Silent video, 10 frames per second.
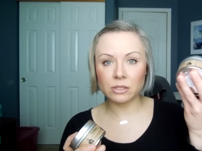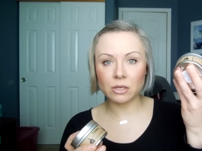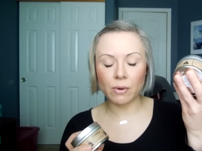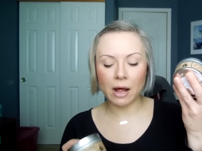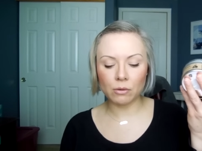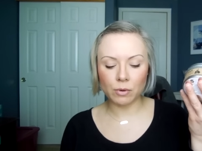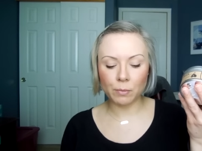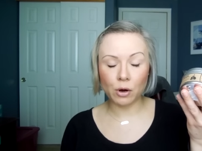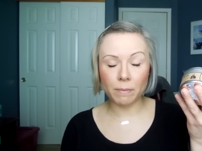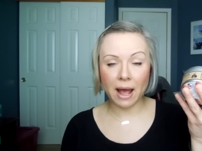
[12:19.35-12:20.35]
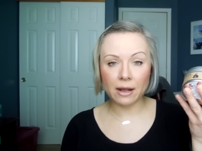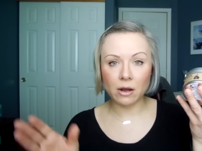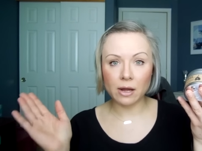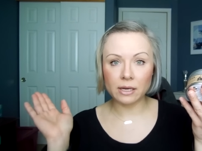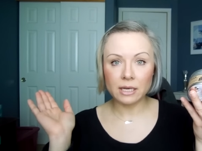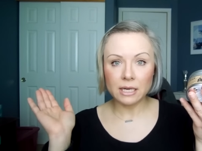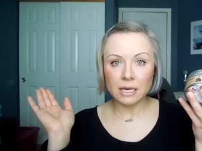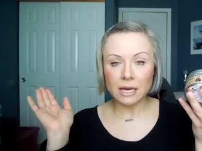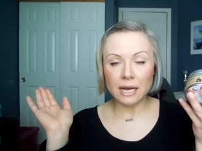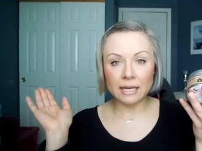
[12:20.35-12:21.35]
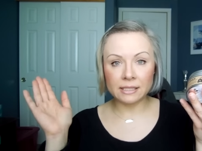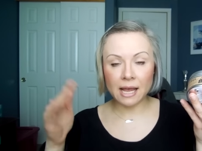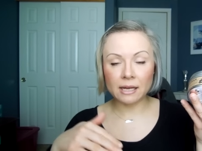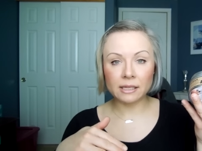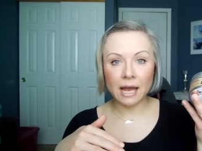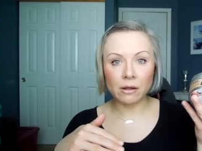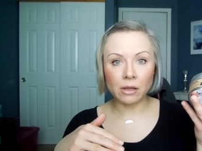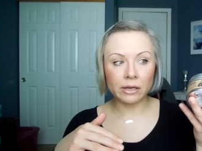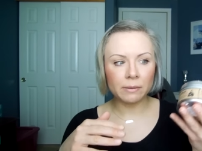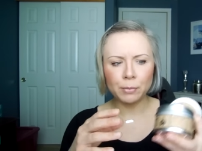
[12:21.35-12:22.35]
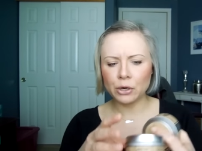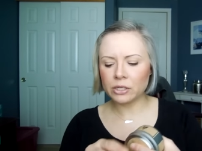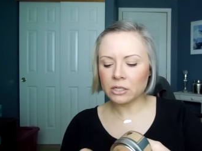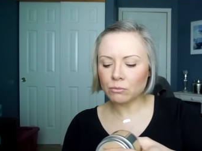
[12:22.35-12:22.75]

so I'll report back on exactly how long it burned.